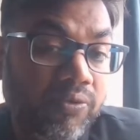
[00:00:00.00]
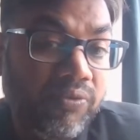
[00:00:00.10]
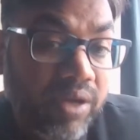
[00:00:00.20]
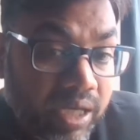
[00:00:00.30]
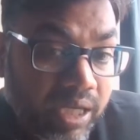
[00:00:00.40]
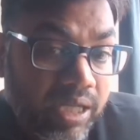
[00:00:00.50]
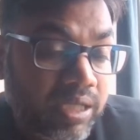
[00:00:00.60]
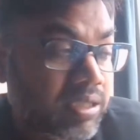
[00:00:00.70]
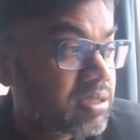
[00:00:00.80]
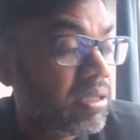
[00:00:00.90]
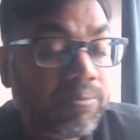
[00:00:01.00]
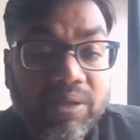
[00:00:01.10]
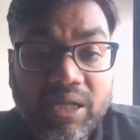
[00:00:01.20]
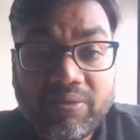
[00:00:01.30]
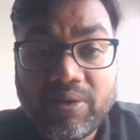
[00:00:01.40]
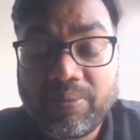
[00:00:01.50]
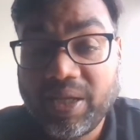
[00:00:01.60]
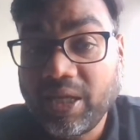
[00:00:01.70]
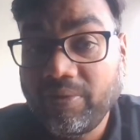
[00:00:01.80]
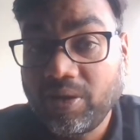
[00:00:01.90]
waiting somebody will be
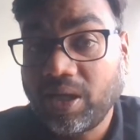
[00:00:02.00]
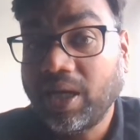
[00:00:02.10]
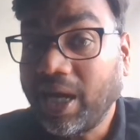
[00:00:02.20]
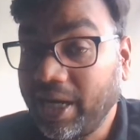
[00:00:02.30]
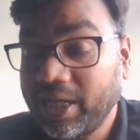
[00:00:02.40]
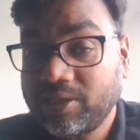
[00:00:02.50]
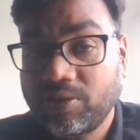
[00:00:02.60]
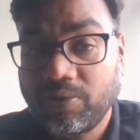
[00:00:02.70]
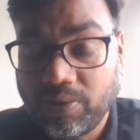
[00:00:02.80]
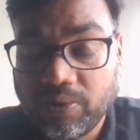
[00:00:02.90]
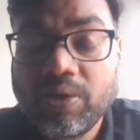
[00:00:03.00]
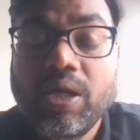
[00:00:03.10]
giving a guidance on you.